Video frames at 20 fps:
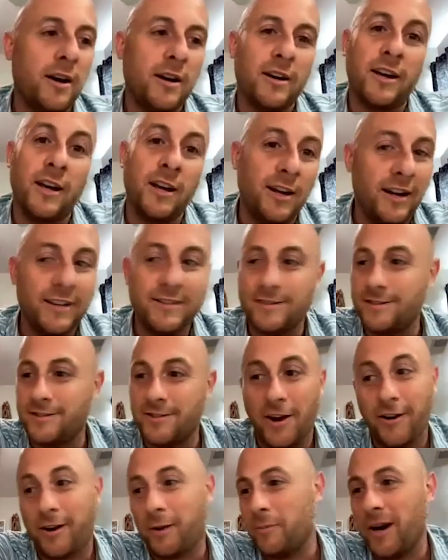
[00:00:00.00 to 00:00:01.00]
can I just
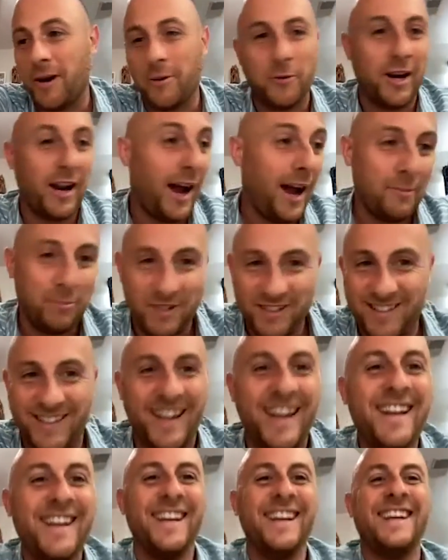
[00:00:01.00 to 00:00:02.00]
talk about what happened
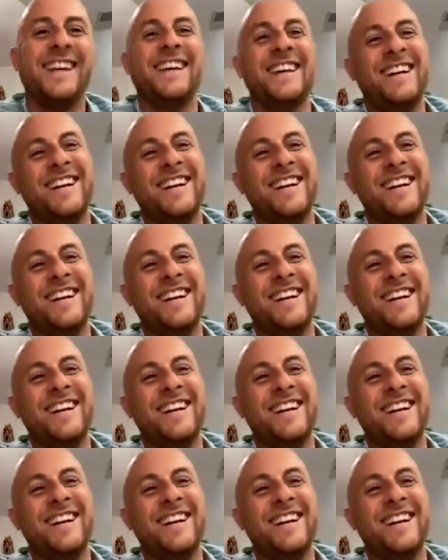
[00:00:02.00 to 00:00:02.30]
today?